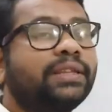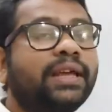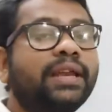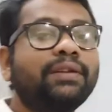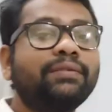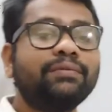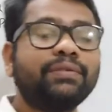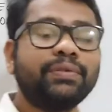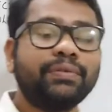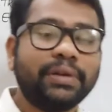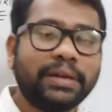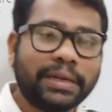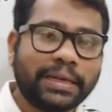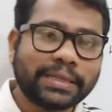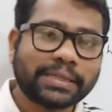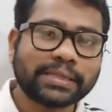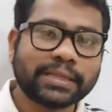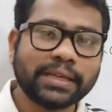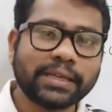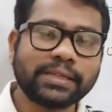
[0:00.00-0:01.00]
Then we will
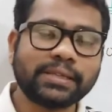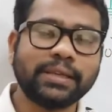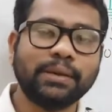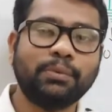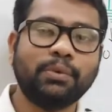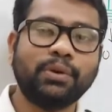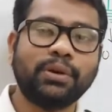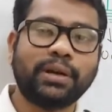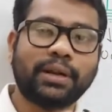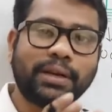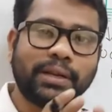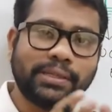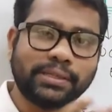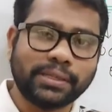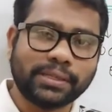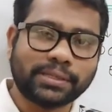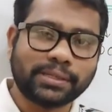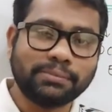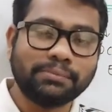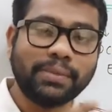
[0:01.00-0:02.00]
discuss about tree
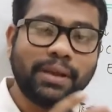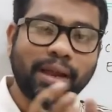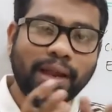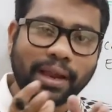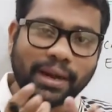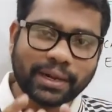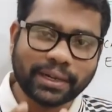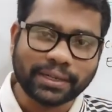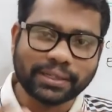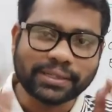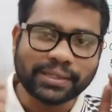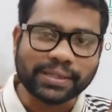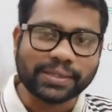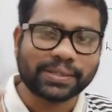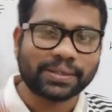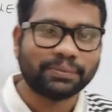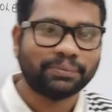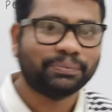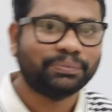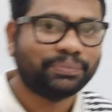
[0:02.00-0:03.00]
system and ring
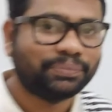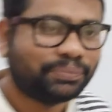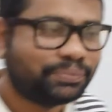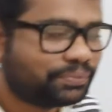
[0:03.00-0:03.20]
system.